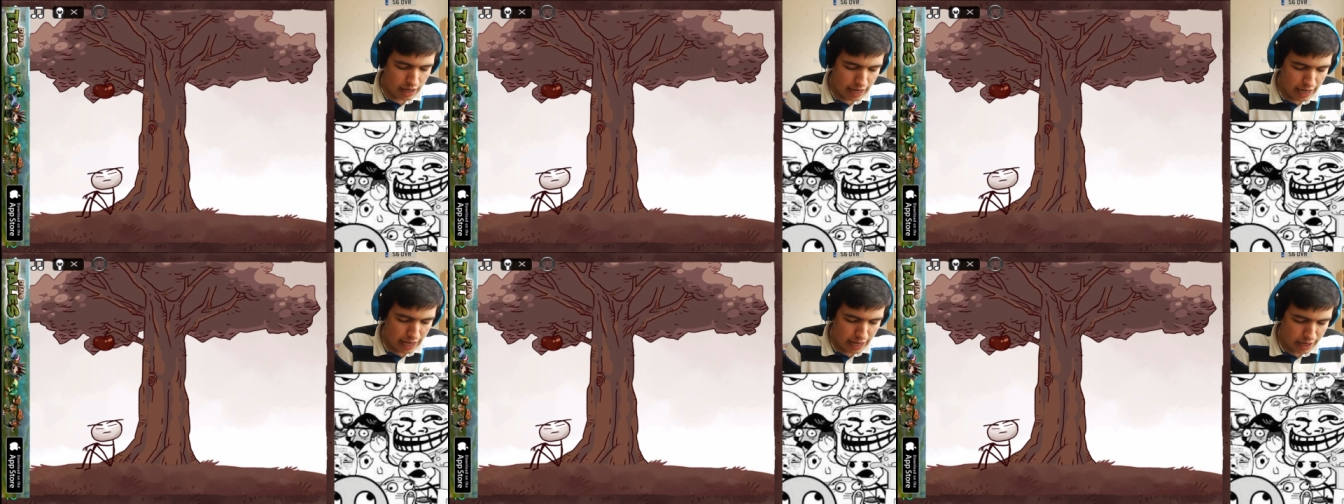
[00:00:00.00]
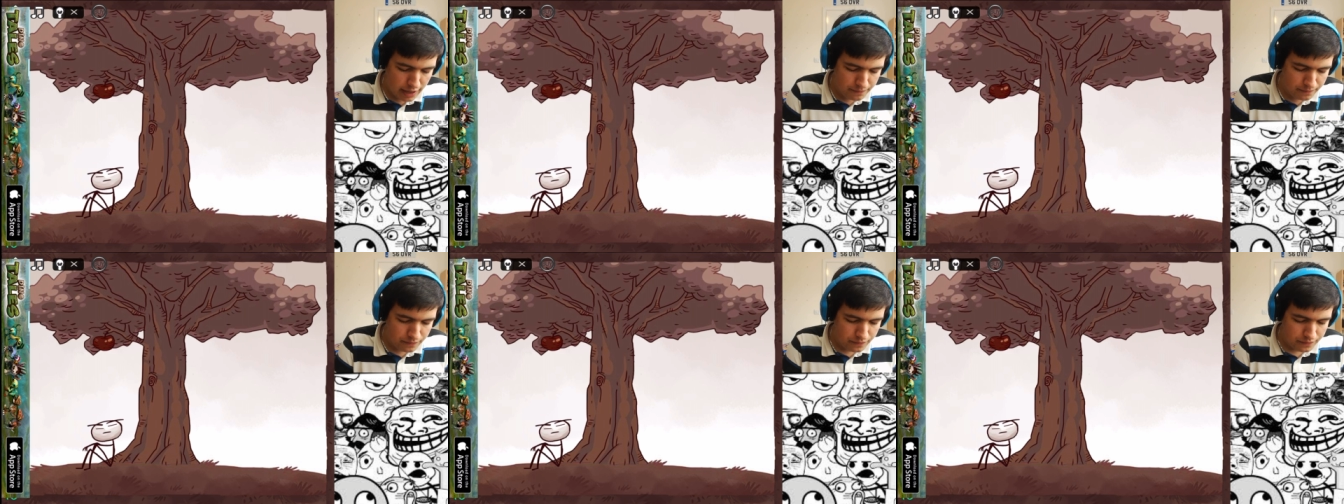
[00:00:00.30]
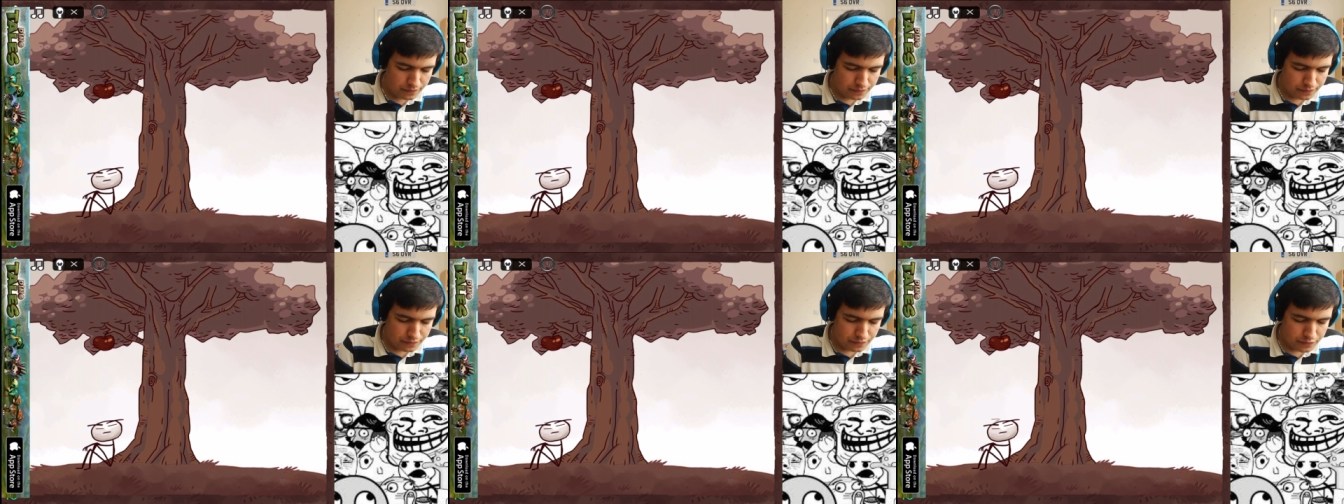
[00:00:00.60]

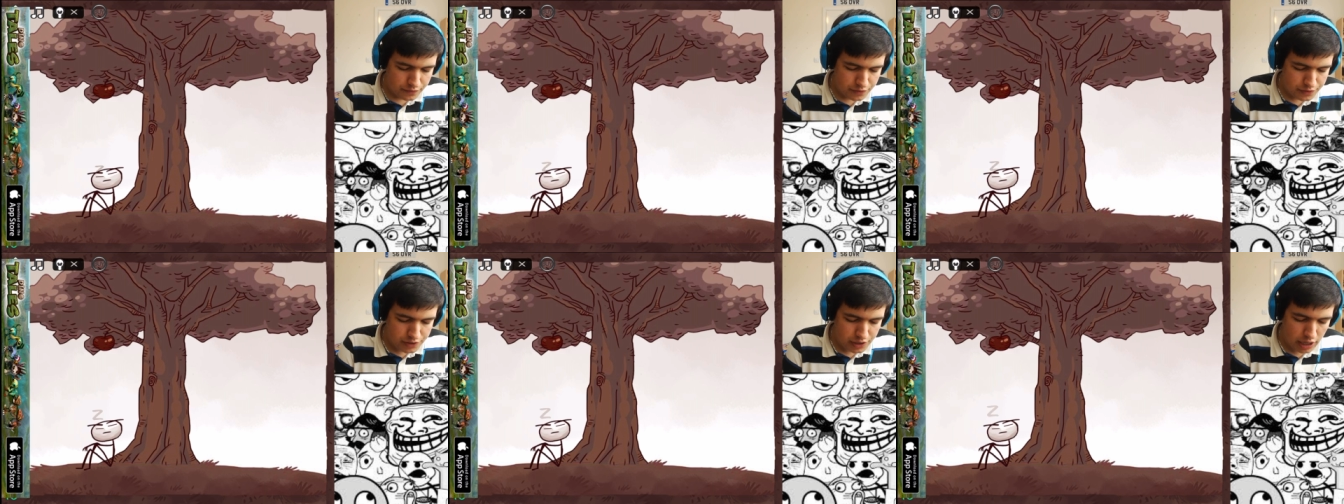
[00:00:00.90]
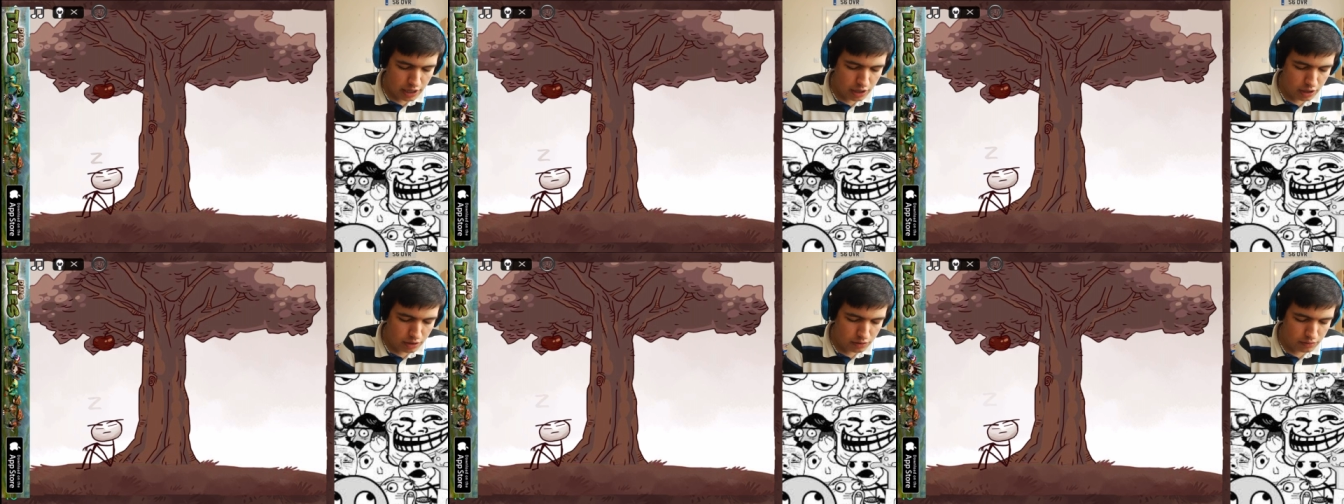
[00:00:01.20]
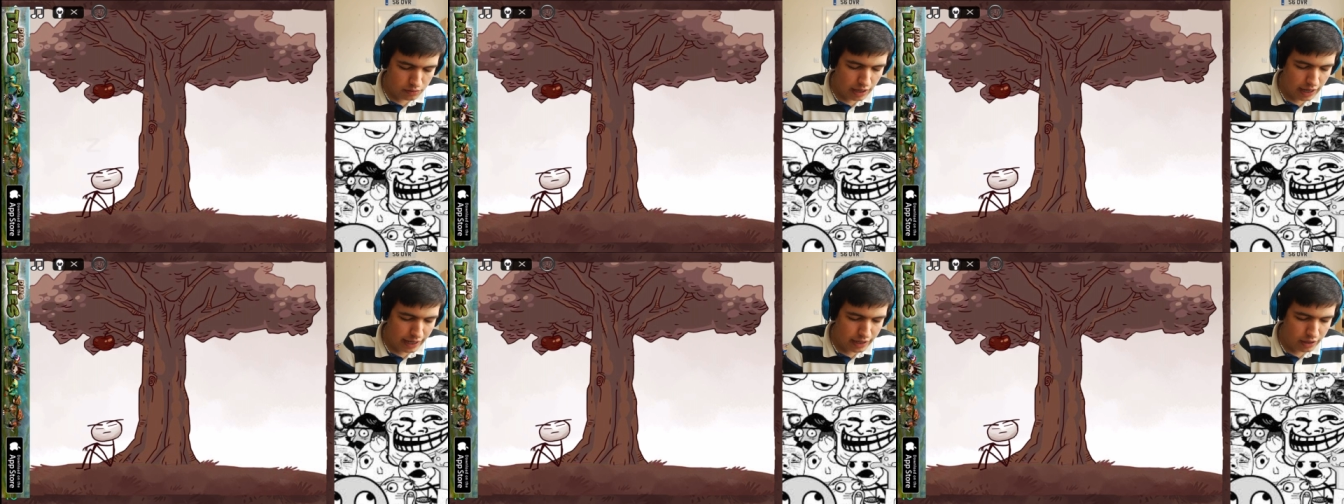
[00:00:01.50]
Um, so